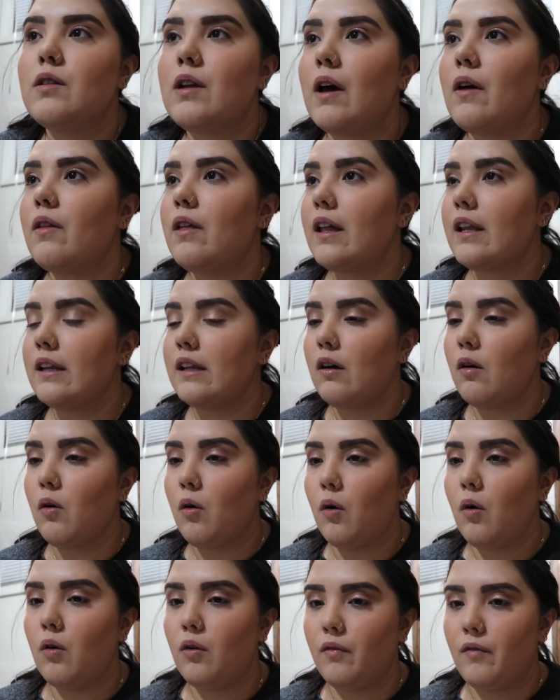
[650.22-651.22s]
now that the
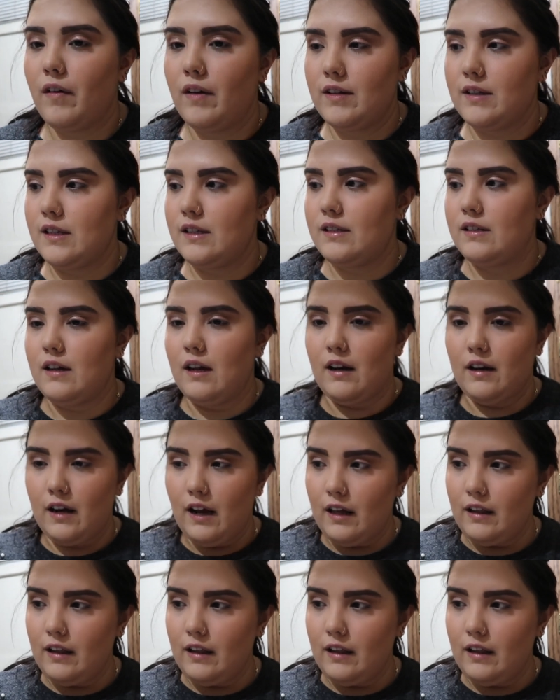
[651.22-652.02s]
whole face is done,